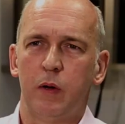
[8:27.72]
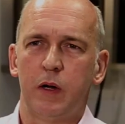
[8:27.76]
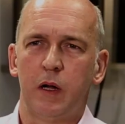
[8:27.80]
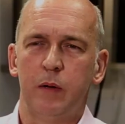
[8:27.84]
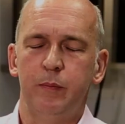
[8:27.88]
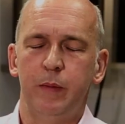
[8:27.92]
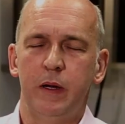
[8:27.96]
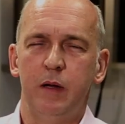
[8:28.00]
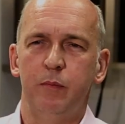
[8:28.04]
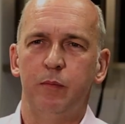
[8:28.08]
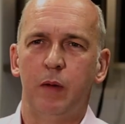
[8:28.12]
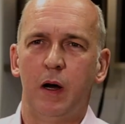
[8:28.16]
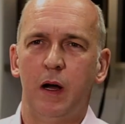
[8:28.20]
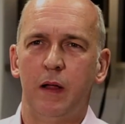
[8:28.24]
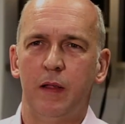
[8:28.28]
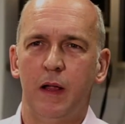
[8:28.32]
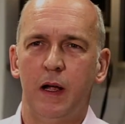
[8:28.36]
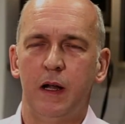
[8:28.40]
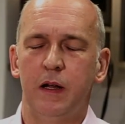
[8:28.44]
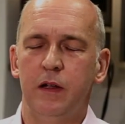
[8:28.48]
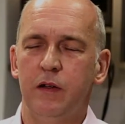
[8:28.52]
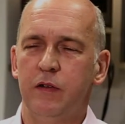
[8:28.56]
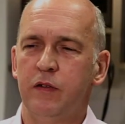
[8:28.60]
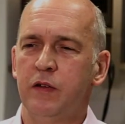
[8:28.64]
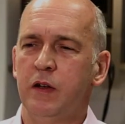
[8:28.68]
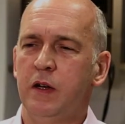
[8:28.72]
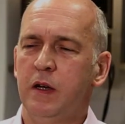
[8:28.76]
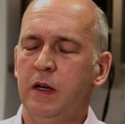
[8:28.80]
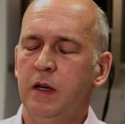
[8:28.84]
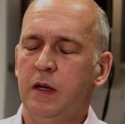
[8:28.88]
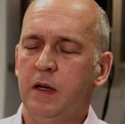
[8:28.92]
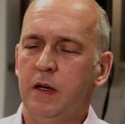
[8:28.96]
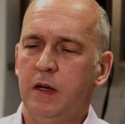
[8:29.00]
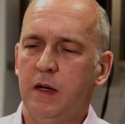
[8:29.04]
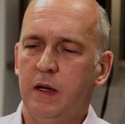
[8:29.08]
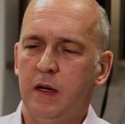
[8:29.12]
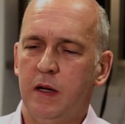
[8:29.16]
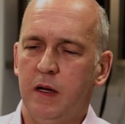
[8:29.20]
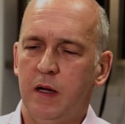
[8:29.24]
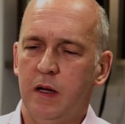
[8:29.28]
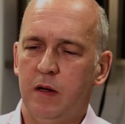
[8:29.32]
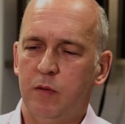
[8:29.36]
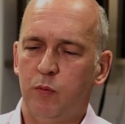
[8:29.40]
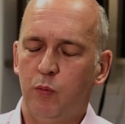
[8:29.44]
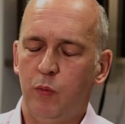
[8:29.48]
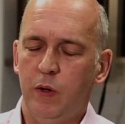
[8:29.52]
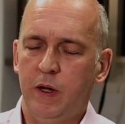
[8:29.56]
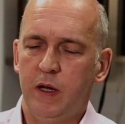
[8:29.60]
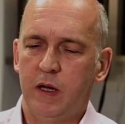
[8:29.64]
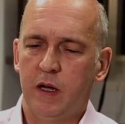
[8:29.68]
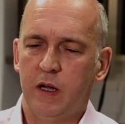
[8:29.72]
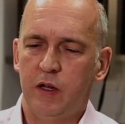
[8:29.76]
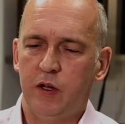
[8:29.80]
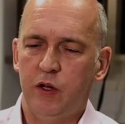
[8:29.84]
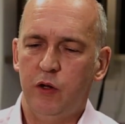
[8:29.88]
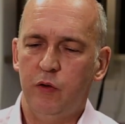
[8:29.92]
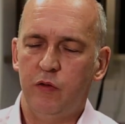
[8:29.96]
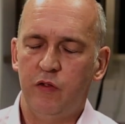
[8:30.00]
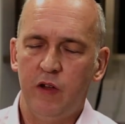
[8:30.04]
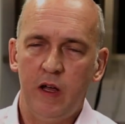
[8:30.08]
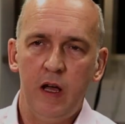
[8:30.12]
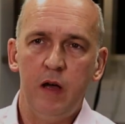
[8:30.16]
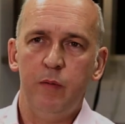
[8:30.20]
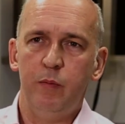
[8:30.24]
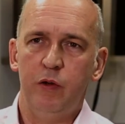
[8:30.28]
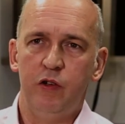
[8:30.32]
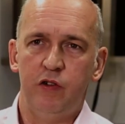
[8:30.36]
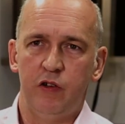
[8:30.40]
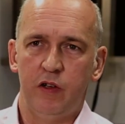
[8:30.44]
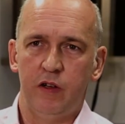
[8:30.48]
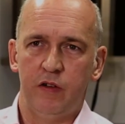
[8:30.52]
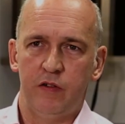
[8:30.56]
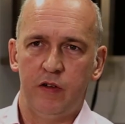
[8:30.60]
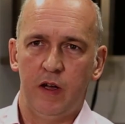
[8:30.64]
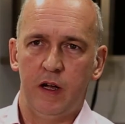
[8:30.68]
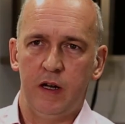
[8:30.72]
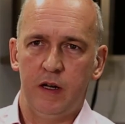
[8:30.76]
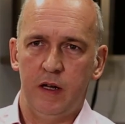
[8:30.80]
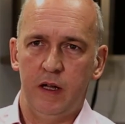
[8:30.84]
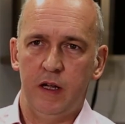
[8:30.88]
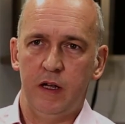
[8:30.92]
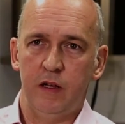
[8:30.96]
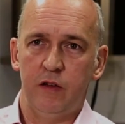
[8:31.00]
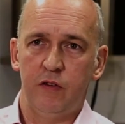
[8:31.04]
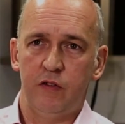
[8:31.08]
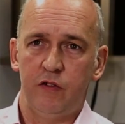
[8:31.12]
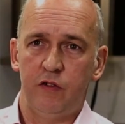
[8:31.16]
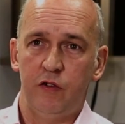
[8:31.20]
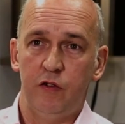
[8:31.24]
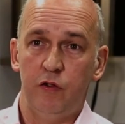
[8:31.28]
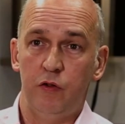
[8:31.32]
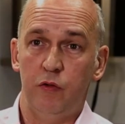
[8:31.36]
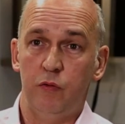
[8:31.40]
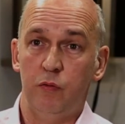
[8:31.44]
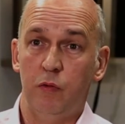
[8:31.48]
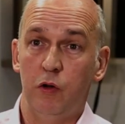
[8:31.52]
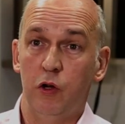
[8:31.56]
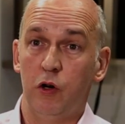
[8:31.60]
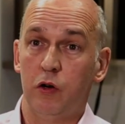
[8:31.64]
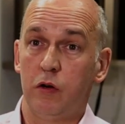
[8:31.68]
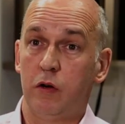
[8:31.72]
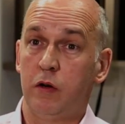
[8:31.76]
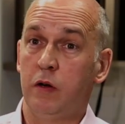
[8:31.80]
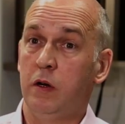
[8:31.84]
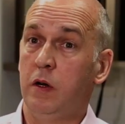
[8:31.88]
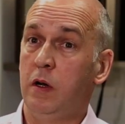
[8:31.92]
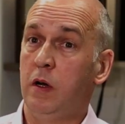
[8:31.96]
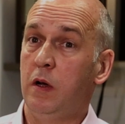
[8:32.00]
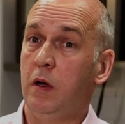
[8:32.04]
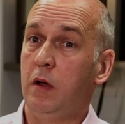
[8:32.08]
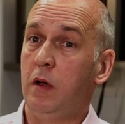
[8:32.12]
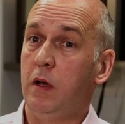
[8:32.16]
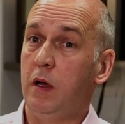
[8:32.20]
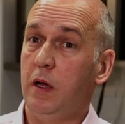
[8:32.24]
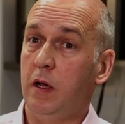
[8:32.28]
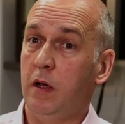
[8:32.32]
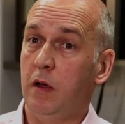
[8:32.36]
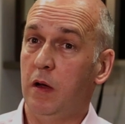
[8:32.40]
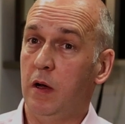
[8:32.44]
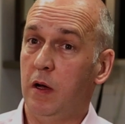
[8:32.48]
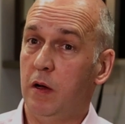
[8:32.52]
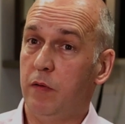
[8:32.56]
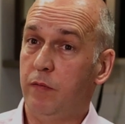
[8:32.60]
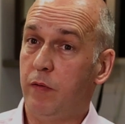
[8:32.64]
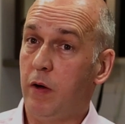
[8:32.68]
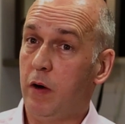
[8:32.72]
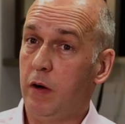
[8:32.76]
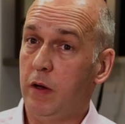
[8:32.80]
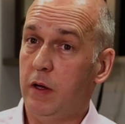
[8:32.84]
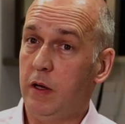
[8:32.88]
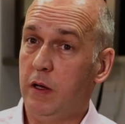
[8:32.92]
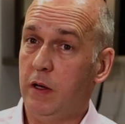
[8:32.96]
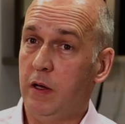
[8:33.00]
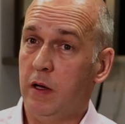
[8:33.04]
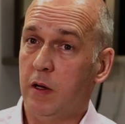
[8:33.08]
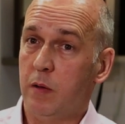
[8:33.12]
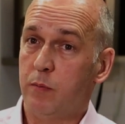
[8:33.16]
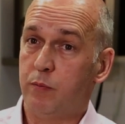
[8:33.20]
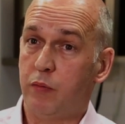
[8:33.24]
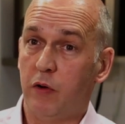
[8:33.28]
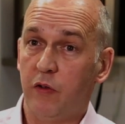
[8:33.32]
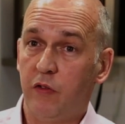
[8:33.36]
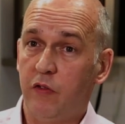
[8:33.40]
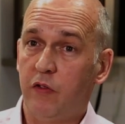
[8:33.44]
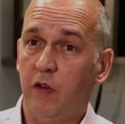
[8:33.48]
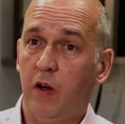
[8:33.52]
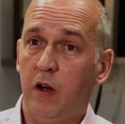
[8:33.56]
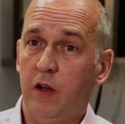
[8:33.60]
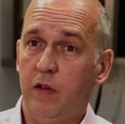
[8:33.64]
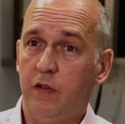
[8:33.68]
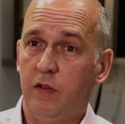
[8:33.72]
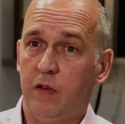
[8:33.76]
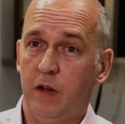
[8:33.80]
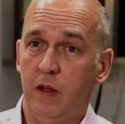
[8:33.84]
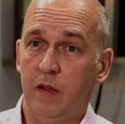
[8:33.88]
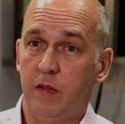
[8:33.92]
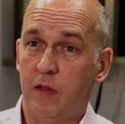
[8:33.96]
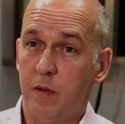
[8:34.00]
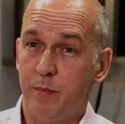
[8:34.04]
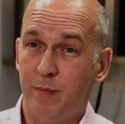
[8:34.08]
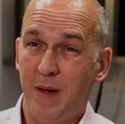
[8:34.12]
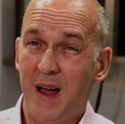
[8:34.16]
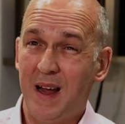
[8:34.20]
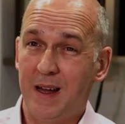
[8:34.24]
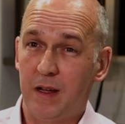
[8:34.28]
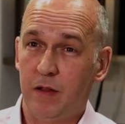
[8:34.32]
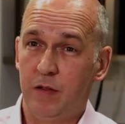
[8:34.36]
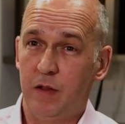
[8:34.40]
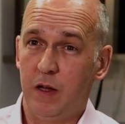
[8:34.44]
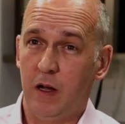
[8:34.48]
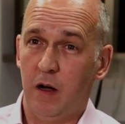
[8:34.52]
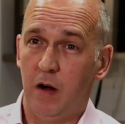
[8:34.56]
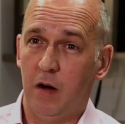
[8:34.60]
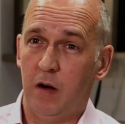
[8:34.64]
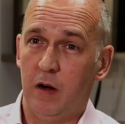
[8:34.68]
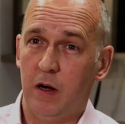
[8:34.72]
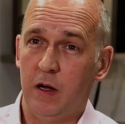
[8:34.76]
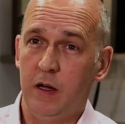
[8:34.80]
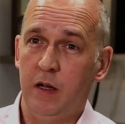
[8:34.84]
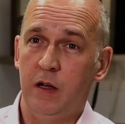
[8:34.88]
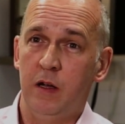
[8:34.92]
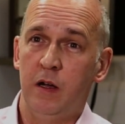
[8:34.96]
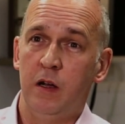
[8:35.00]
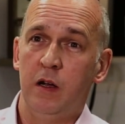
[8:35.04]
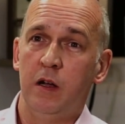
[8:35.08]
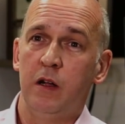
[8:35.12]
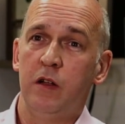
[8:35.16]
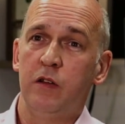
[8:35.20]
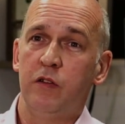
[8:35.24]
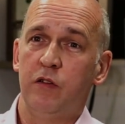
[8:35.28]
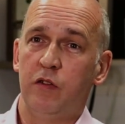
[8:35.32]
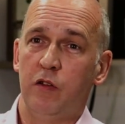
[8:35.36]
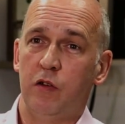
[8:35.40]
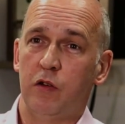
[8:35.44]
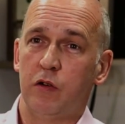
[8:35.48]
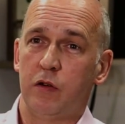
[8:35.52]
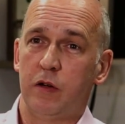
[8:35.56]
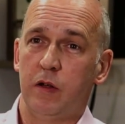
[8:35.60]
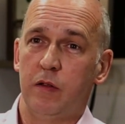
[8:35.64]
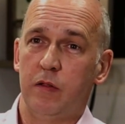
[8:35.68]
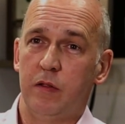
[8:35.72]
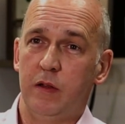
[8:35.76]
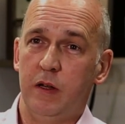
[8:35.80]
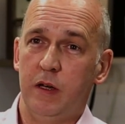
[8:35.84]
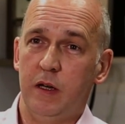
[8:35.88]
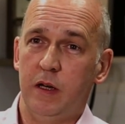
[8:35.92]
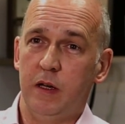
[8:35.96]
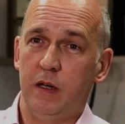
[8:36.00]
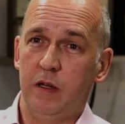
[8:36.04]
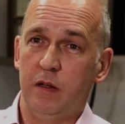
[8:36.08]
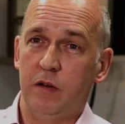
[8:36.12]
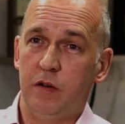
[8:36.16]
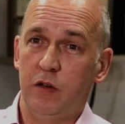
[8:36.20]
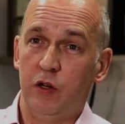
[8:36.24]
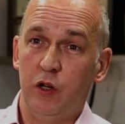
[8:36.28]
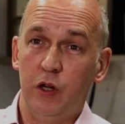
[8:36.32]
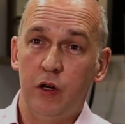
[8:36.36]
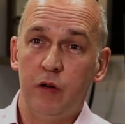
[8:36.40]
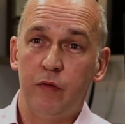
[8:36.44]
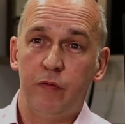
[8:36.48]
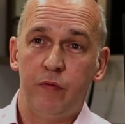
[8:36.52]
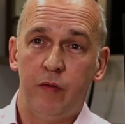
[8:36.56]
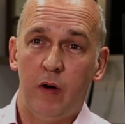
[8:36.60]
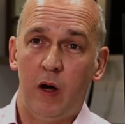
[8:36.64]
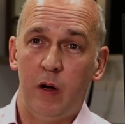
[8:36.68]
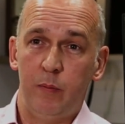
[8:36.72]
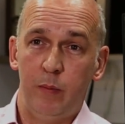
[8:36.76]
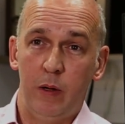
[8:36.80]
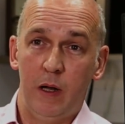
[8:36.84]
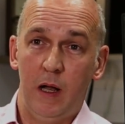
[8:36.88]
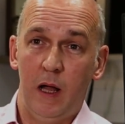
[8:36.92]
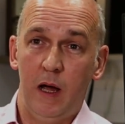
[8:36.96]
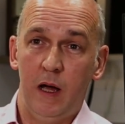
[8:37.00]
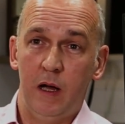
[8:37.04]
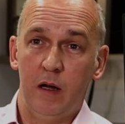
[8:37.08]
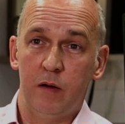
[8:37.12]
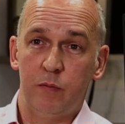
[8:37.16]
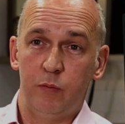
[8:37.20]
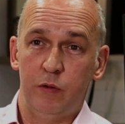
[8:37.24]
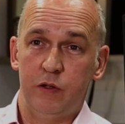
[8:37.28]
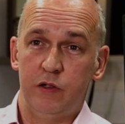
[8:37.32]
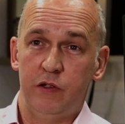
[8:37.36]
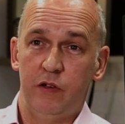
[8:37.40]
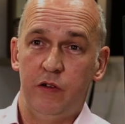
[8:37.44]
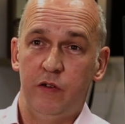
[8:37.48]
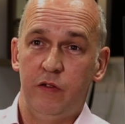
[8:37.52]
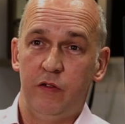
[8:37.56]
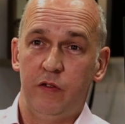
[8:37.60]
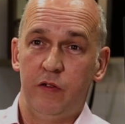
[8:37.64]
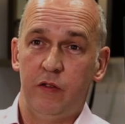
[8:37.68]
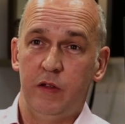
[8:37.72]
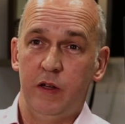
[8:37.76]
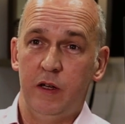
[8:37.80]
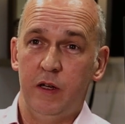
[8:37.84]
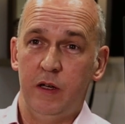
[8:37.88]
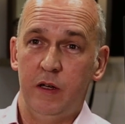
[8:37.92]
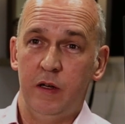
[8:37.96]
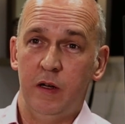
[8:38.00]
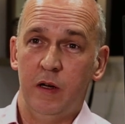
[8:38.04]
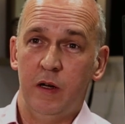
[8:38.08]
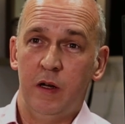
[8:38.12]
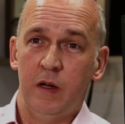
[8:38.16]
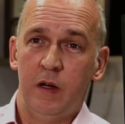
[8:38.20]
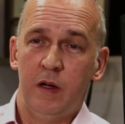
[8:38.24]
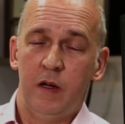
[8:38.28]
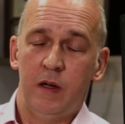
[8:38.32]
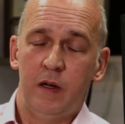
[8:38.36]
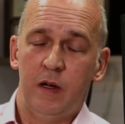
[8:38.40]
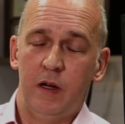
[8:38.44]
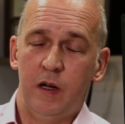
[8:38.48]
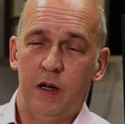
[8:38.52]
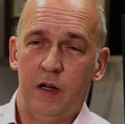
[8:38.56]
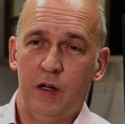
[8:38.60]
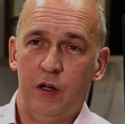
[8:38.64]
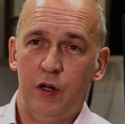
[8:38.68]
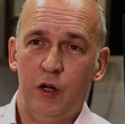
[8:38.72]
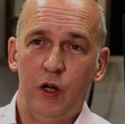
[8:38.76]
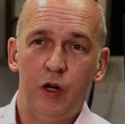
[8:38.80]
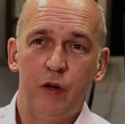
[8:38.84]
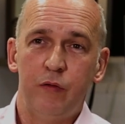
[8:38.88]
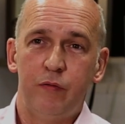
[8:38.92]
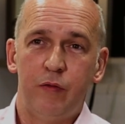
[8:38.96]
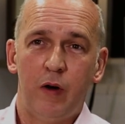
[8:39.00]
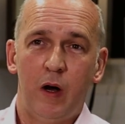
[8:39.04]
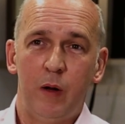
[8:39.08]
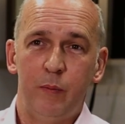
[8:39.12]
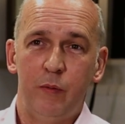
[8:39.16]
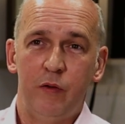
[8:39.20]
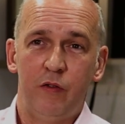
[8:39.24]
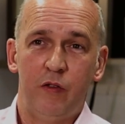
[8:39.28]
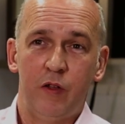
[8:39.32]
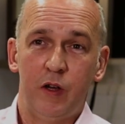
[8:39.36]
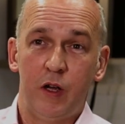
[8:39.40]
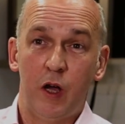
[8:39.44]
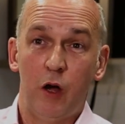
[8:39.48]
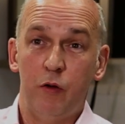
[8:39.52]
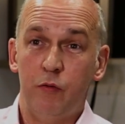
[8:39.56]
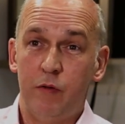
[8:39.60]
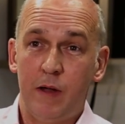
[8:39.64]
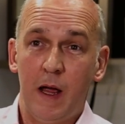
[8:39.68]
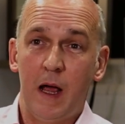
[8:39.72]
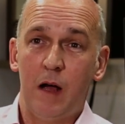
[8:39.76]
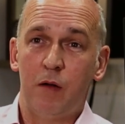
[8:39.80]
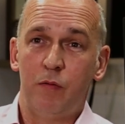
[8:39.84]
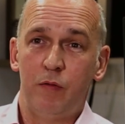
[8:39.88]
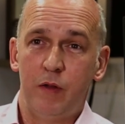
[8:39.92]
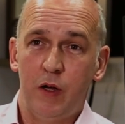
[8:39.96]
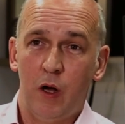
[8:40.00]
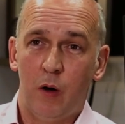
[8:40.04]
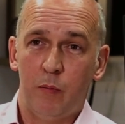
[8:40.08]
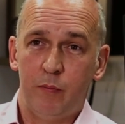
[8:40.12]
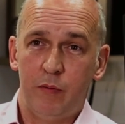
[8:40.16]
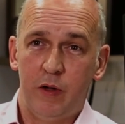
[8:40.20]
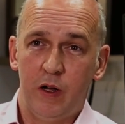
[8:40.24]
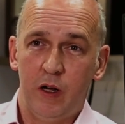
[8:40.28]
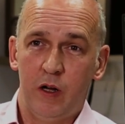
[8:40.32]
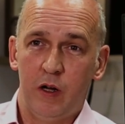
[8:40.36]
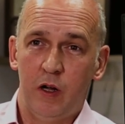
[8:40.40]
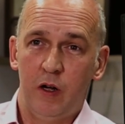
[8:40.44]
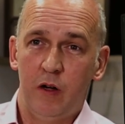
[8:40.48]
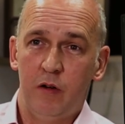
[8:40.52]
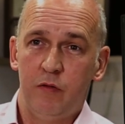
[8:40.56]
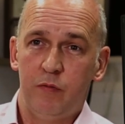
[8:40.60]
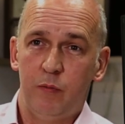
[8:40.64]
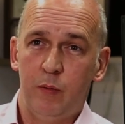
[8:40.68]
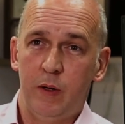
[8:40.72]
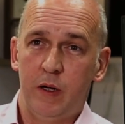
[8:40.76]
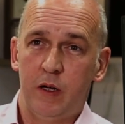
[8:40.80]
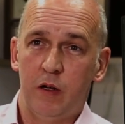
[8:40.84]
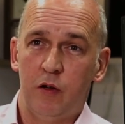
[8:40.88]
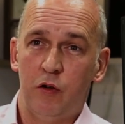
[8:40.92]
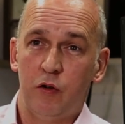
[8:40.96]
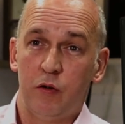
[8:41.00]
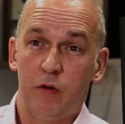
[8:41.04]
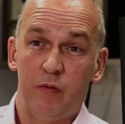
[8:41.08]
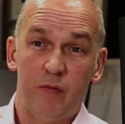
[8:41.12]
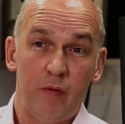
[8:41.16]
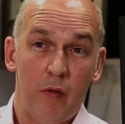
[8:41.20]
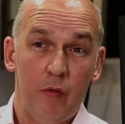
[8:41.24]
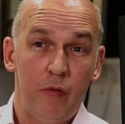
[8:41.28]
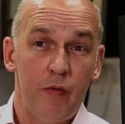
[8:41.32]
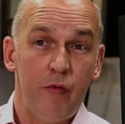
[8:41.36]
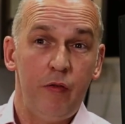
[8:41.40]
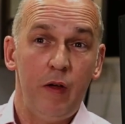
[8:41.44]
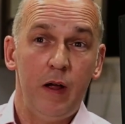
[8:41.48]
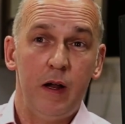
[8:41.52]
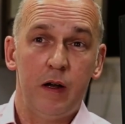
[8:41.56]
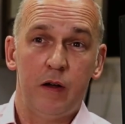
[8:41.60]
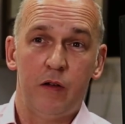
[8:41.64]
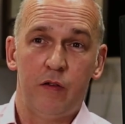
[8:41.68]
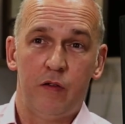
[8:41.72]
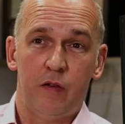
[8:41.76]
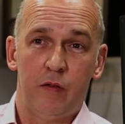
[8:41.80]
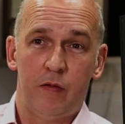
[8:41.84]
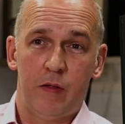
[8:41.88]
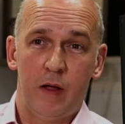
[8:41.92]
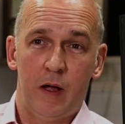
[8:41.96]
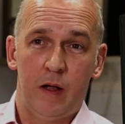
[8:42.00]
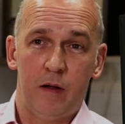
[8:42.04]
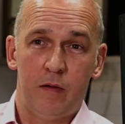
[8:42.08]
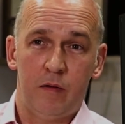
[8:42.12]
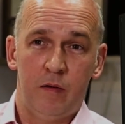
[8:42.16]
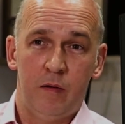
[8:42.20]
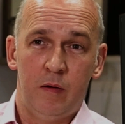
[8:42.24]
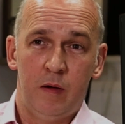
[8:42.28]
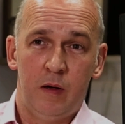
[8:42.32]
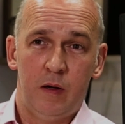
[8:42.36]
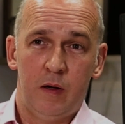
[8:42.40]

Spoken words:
what I mean by that is we can use imaging techniques to look very precisely at the back of the eye to look at the nerve fibre layer, which is the nerve fibres that go down the optic nerve. We can look at the thickness of that